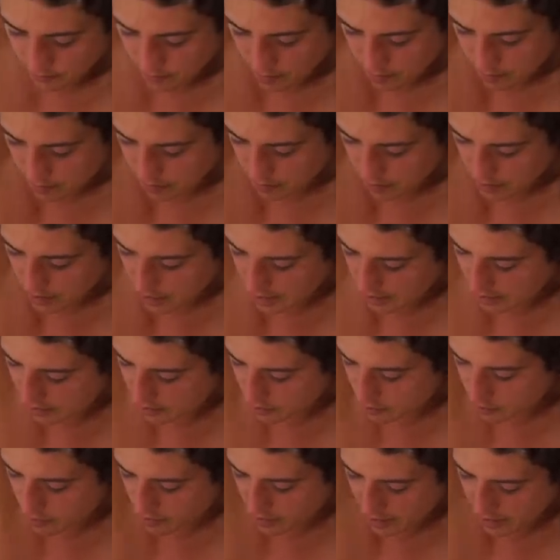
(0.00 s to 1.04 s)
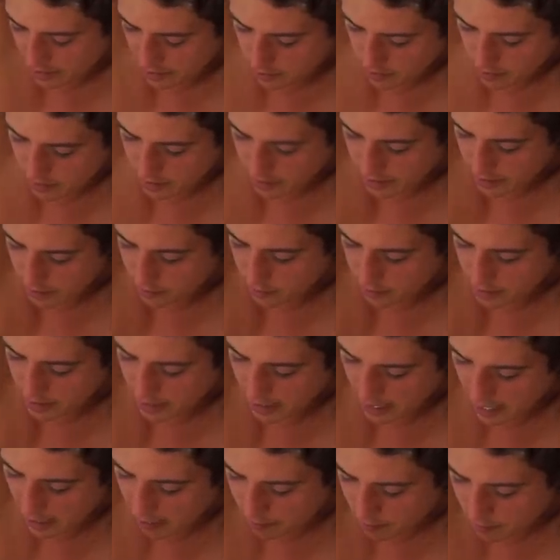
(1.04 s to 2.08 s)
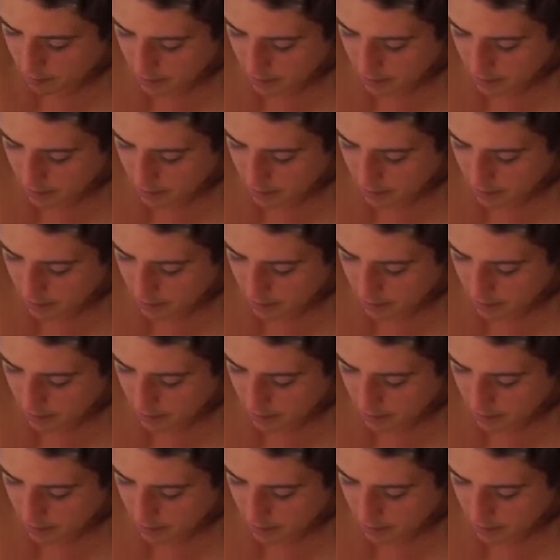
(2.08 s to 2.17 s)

So yeah, this is what I do, and that really helped